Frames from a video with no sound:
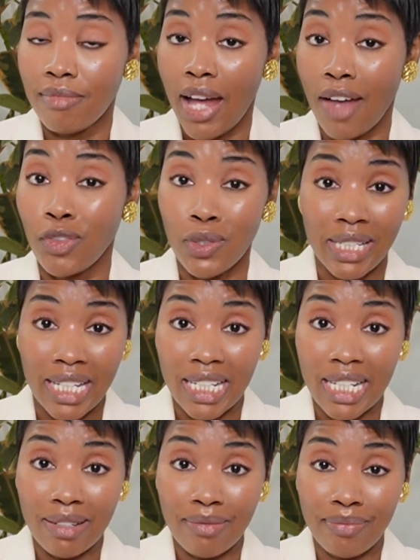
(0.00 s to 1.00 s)
Have you
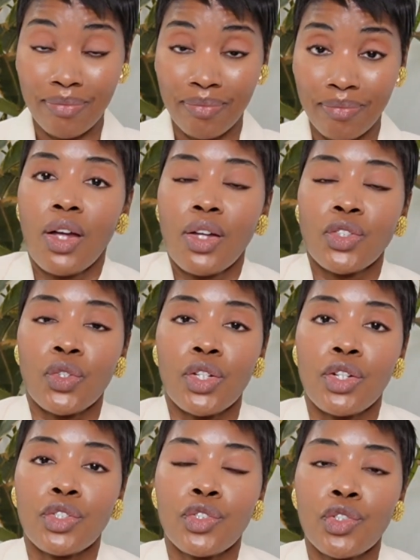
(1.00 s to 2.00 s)
seen it? So
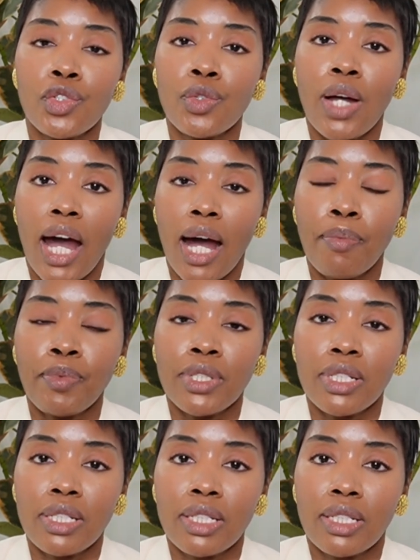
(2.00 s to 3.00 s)
there are two
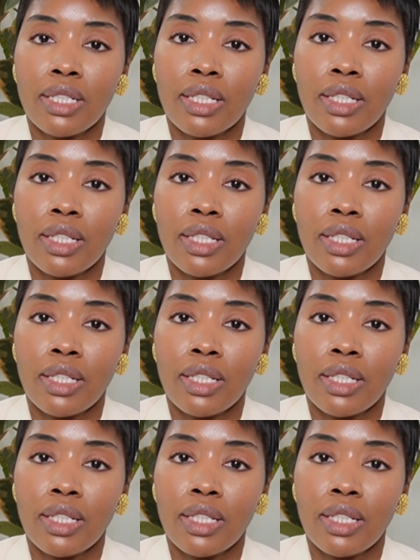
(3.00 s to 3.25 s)
apps.